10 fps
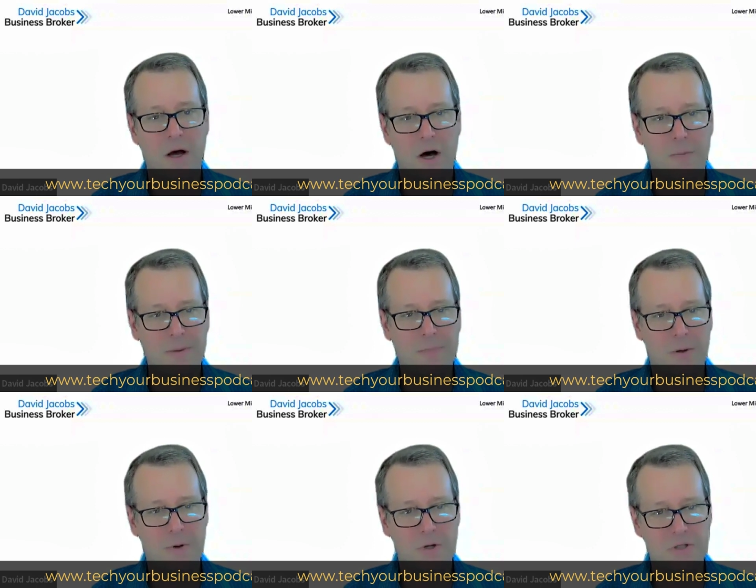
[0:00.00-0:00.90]
All my
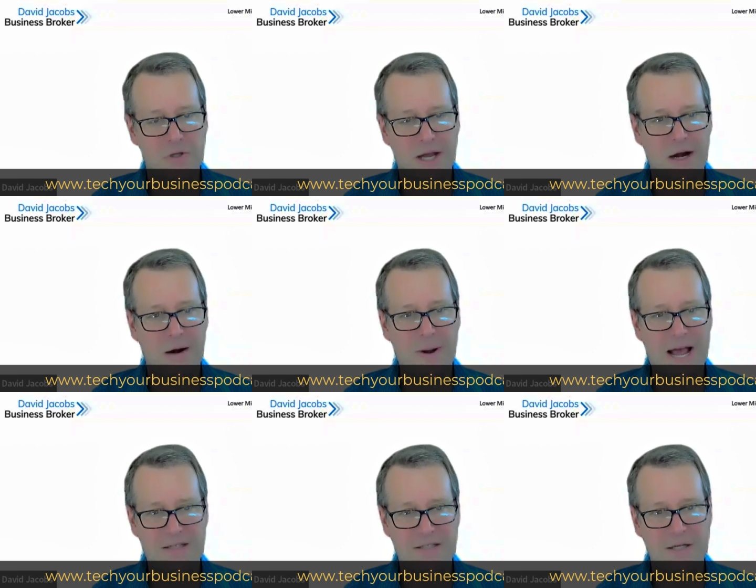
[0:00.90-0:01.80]
blog posts are there.
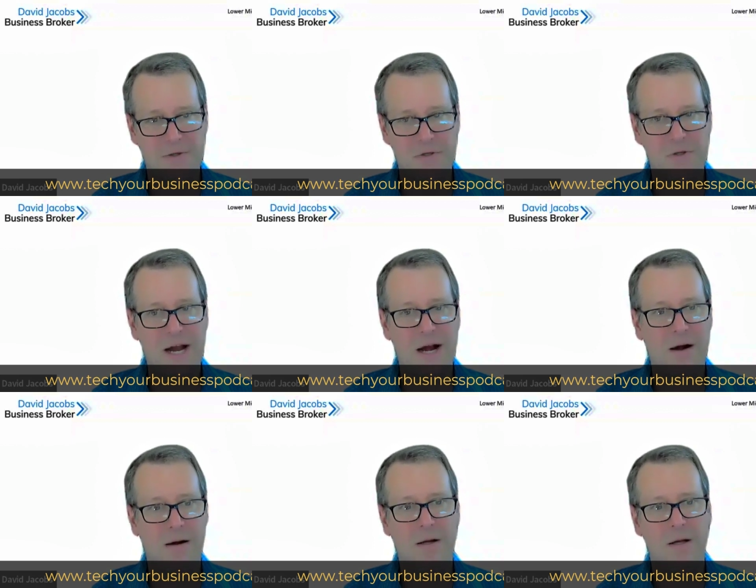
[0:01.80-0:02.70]
Past deals are
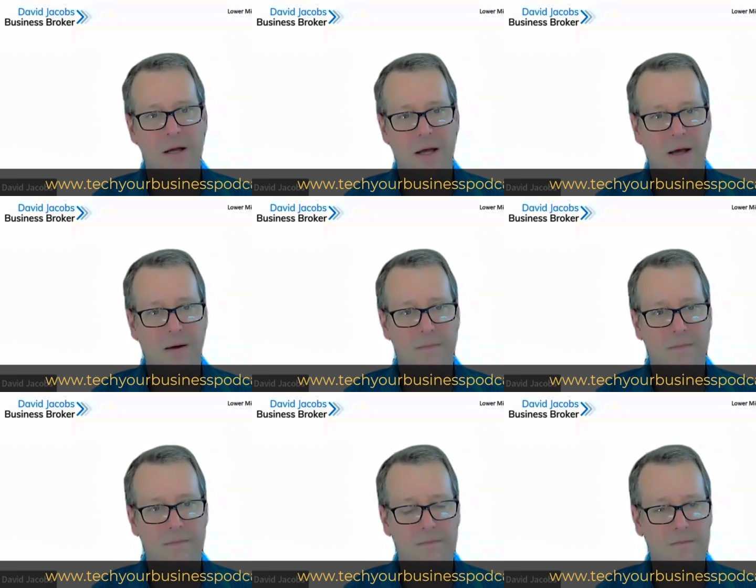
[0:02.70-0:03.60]
there.
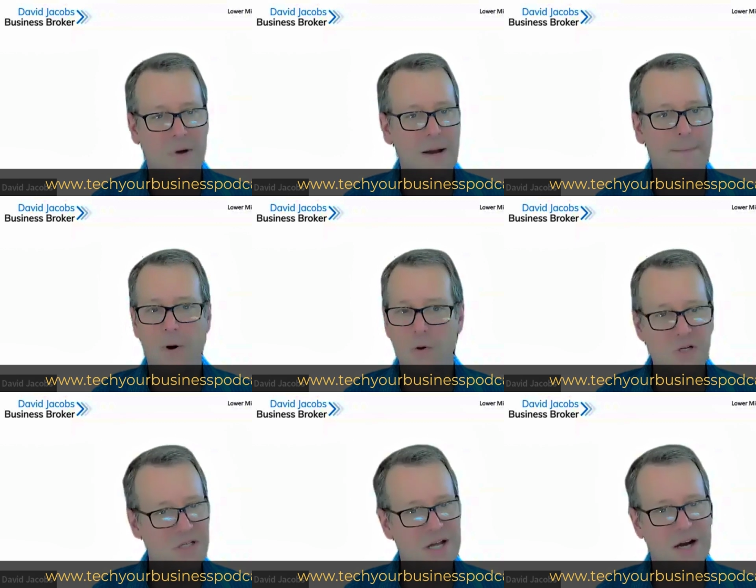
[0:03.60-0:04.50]
My approach
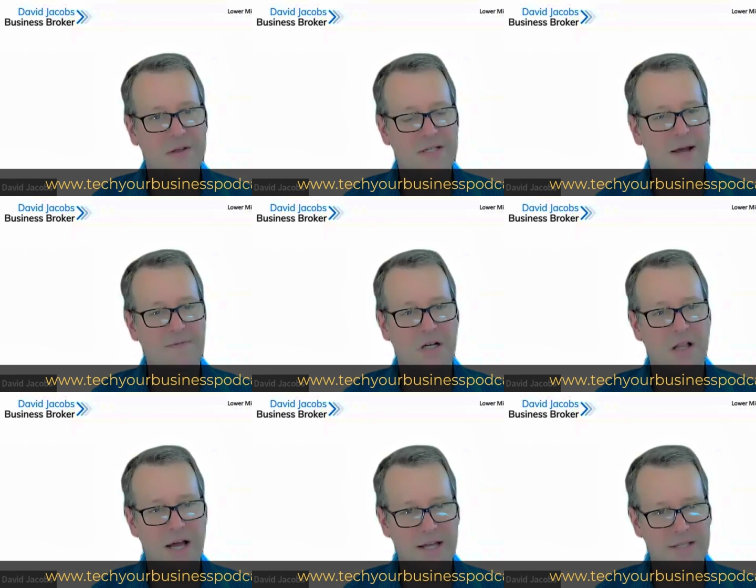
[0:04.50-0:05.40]
is there. The types of
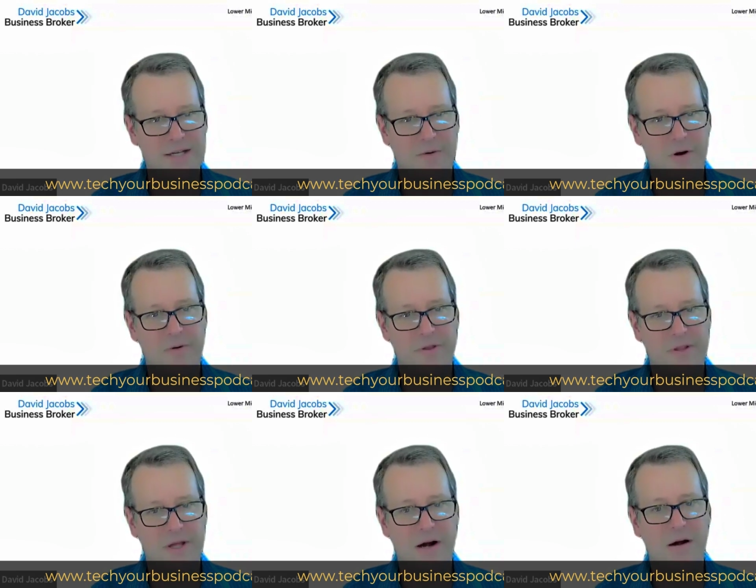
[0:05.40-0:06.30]
clients I work with are
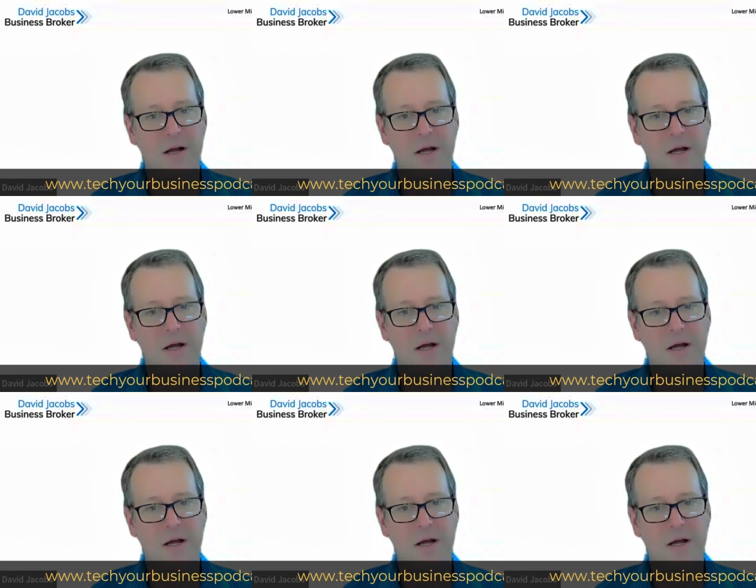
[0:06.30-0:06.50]
there.